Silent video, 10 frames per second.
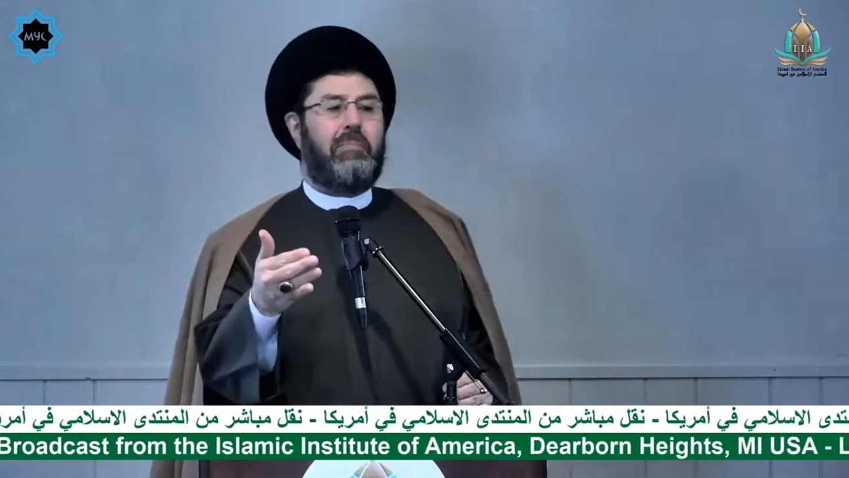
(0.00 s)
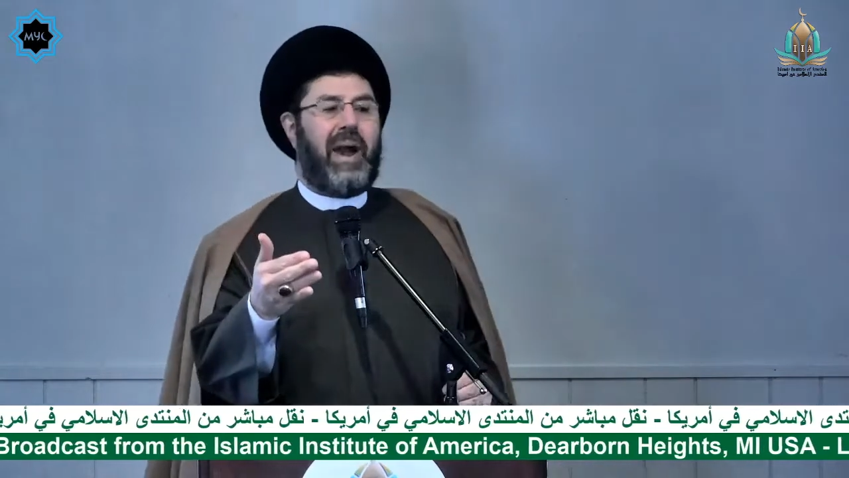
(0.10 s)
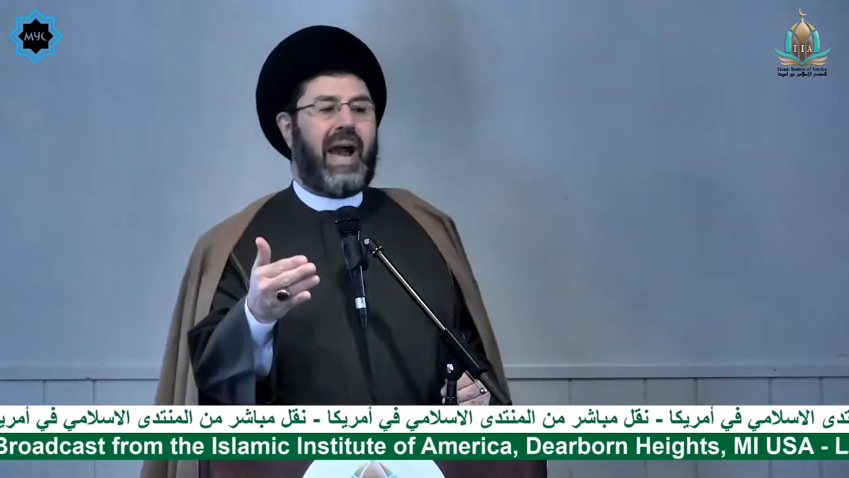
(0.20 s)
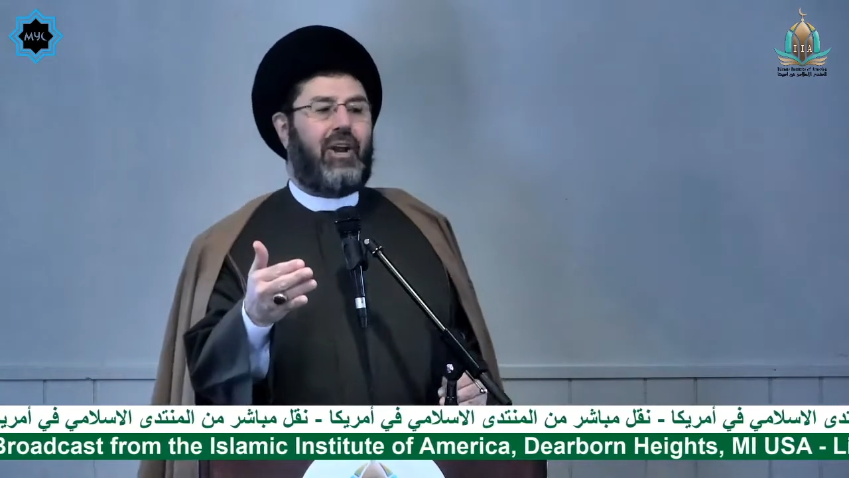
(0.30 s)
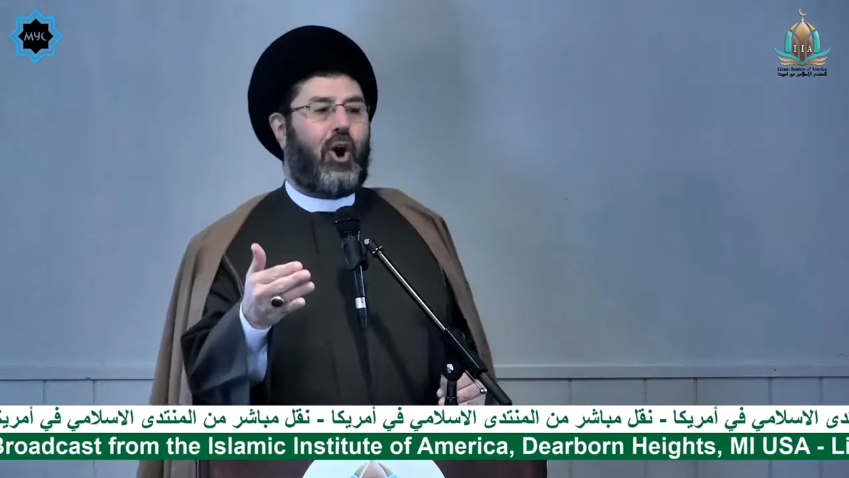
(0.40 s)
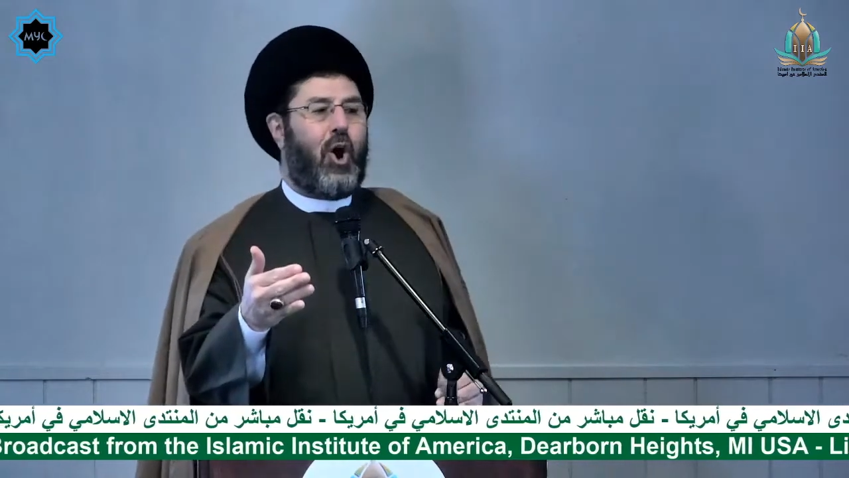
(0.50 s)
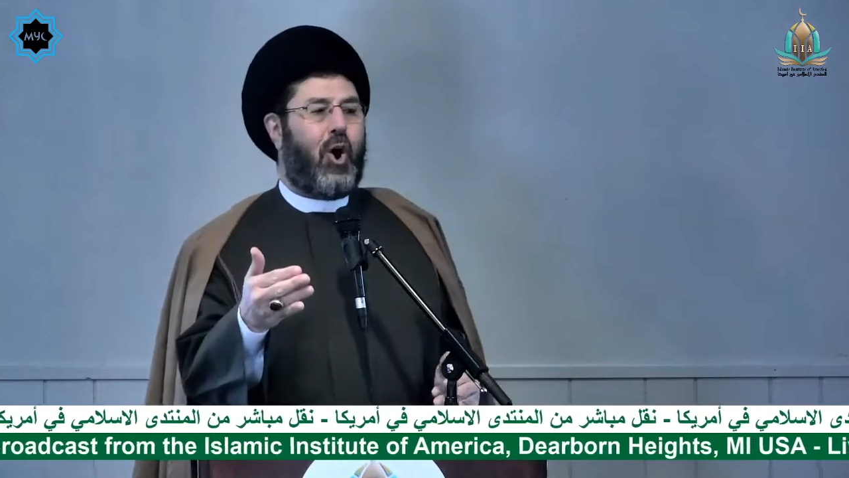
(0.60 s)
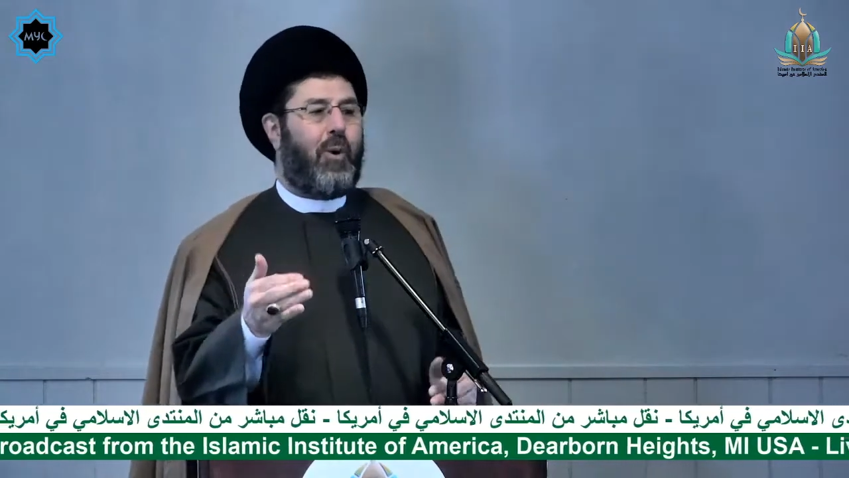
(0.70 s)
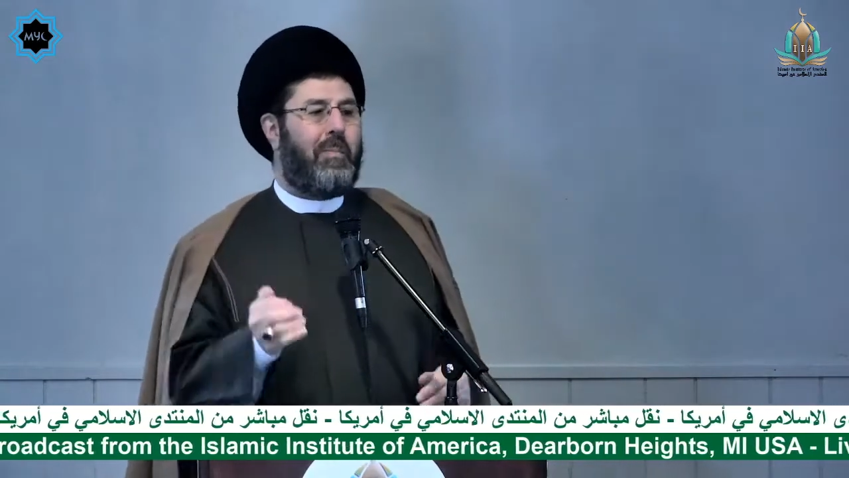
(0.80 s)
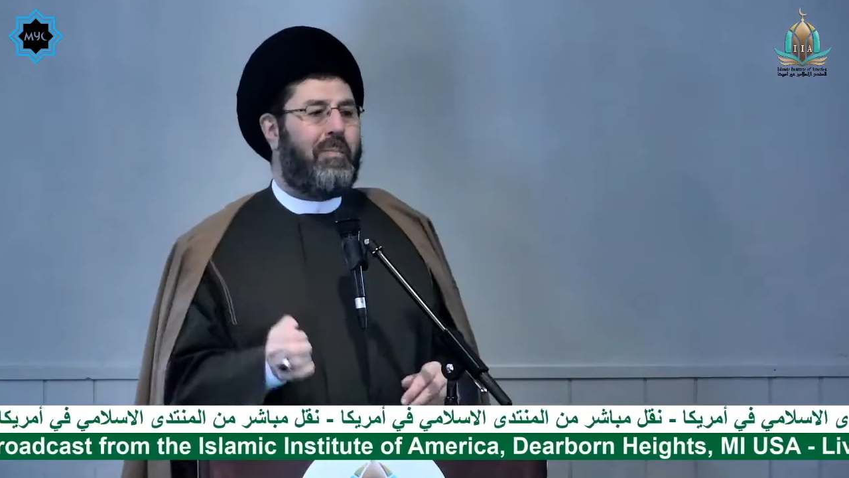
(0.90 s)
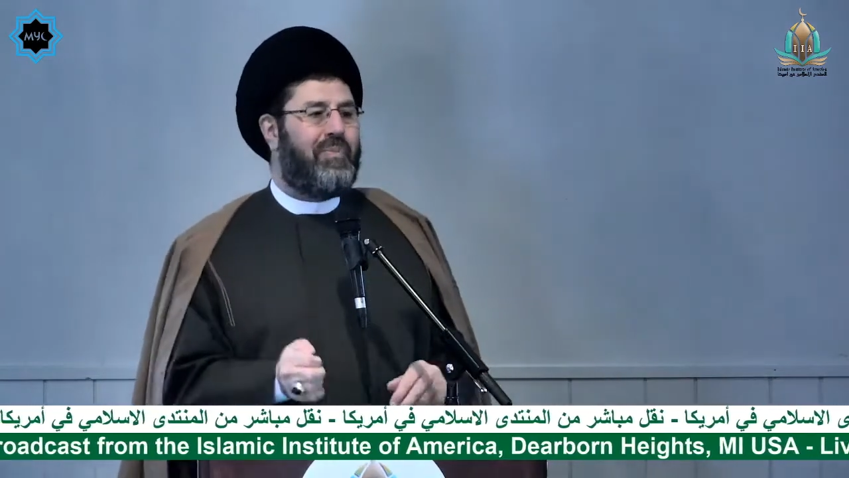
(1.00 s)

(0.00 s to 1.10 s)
back home,